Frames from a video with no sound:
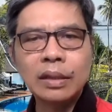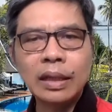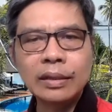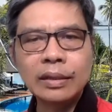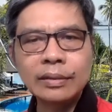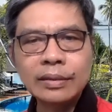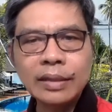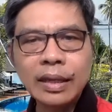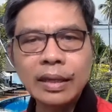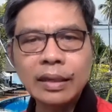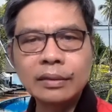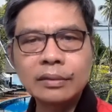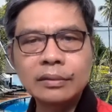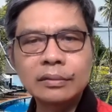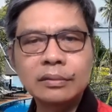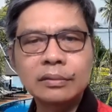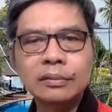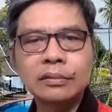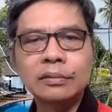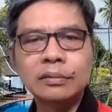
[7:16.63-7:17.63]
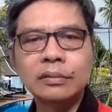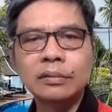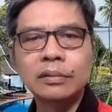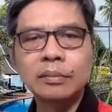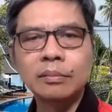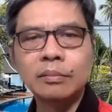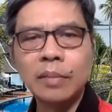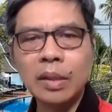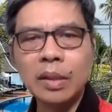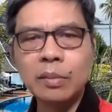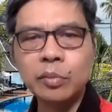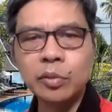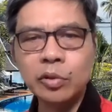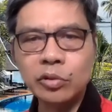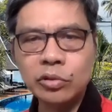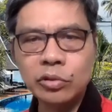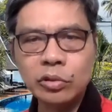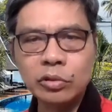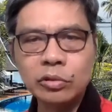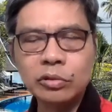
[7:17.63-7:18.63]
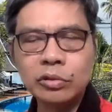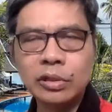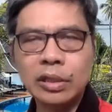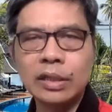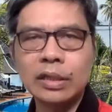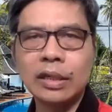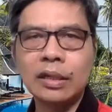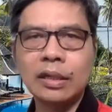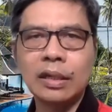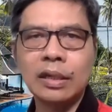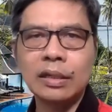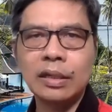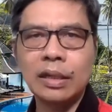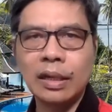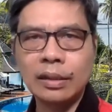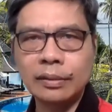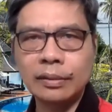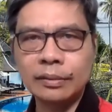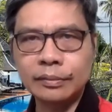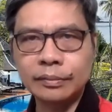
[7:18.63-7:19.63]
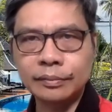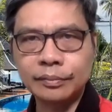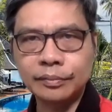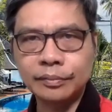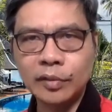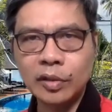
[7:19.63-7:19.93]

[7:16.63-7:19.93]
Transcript: And then, mag-pursue siya ng kanyang